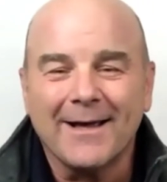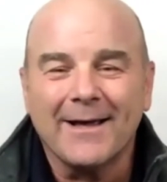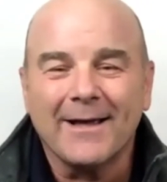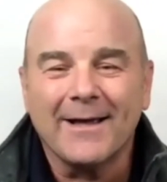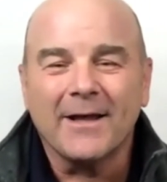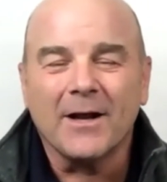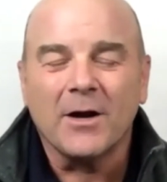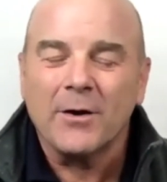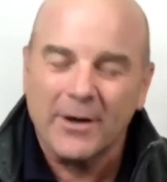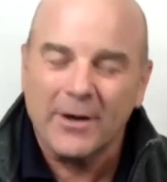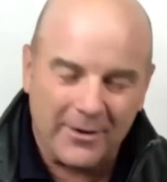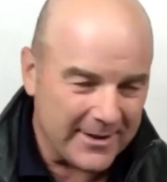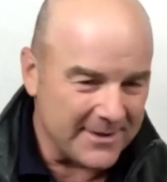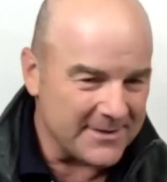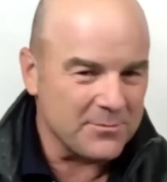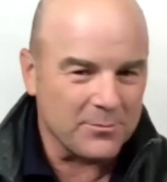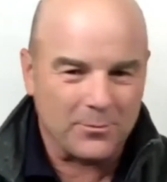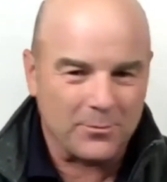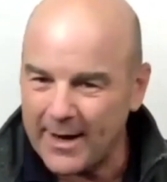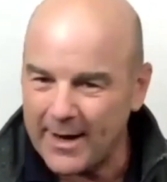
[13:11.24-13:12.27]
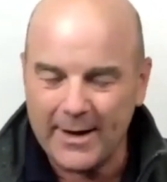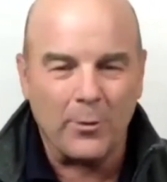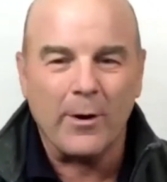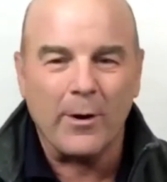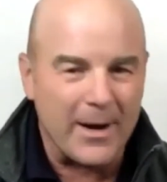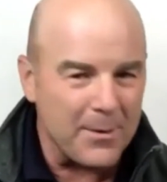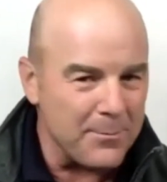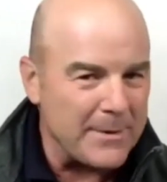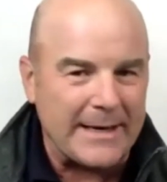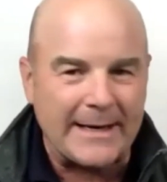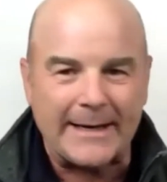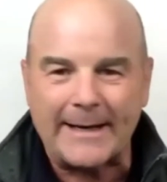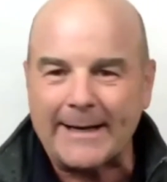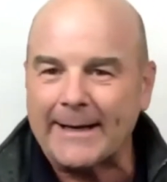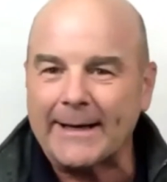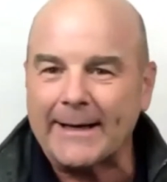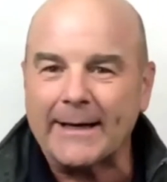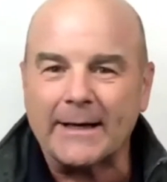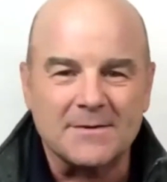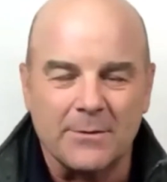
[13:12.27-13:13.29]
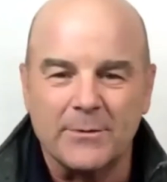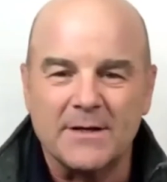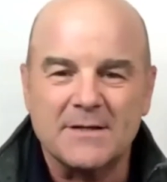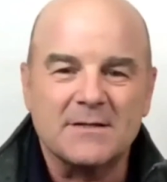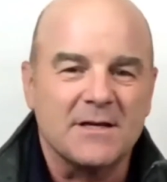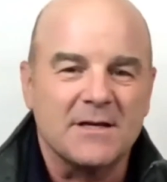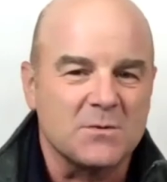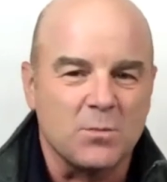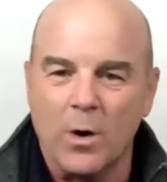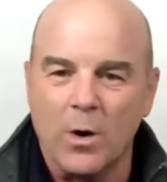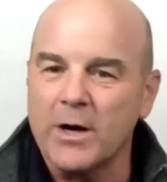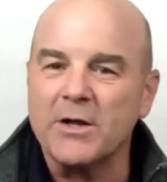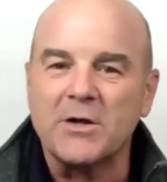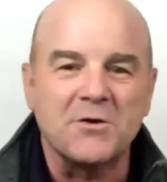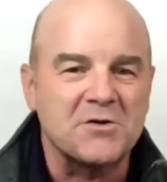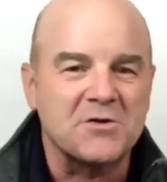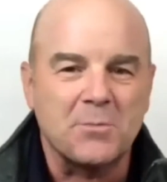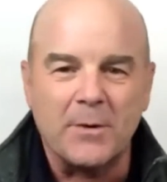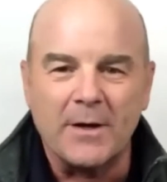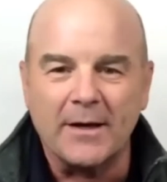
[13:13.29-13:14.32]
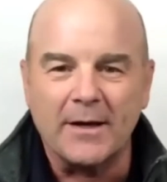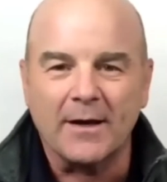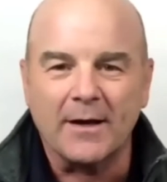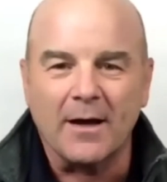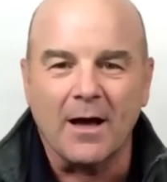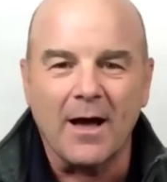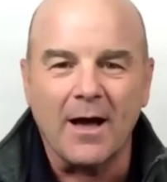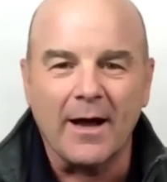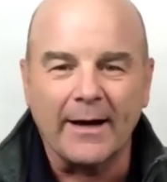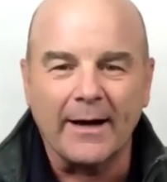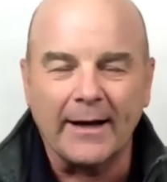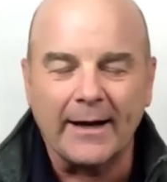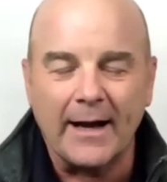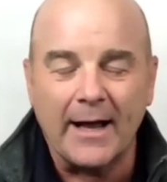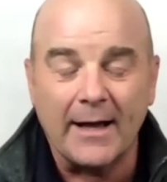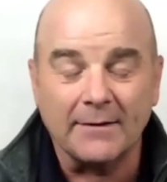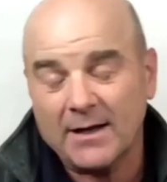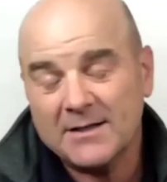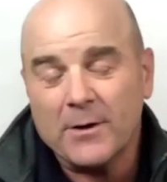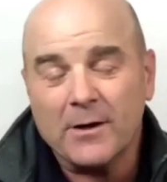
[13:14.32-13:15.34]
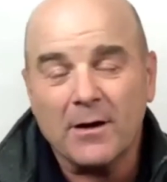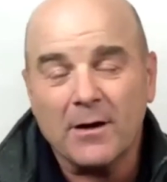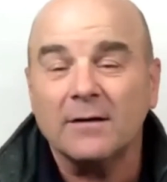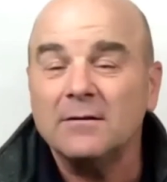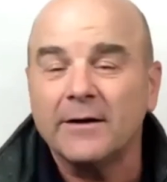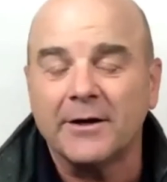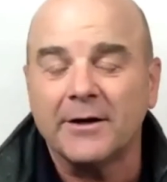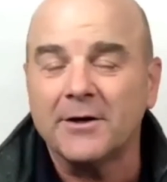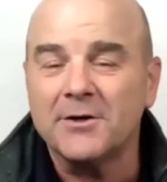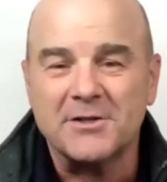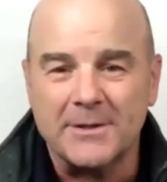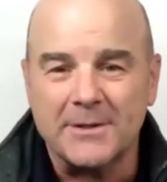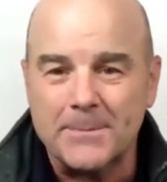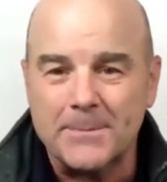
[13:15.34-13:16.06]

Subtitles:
Here it is. We're at a meeting, and somebody says, "What do you speak on?" And I speak on leadership,